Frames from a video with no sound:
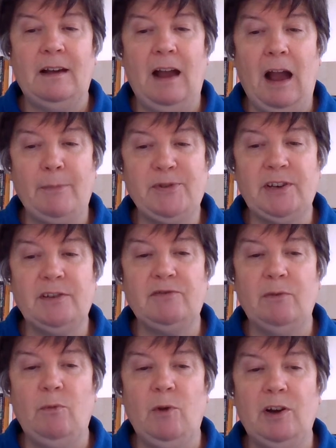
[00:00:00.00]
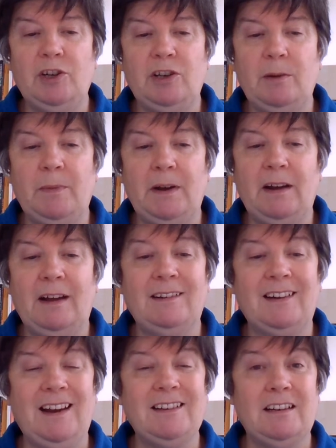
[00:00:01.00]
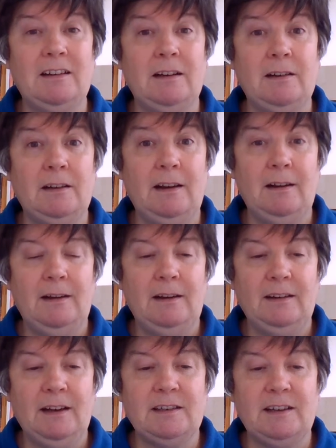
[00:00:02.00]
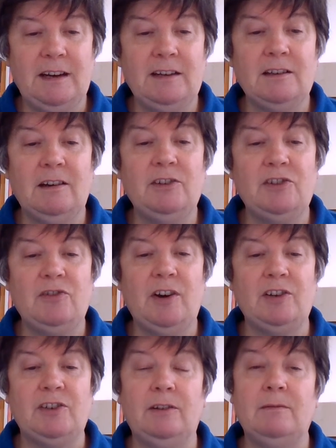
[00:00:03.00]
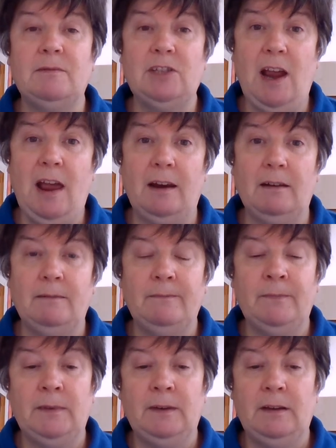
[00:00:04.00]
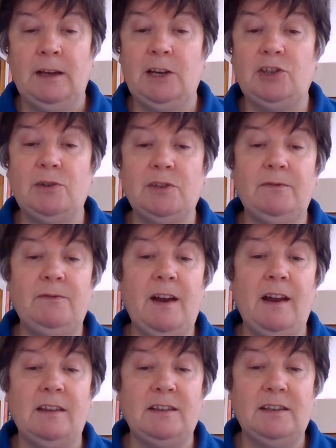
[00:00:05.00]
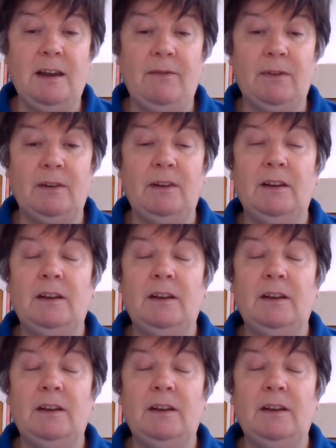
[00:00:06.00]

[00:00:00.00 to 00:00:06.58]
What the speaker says: absence from worship and catechetal instruction, 10; issues of faith, 7;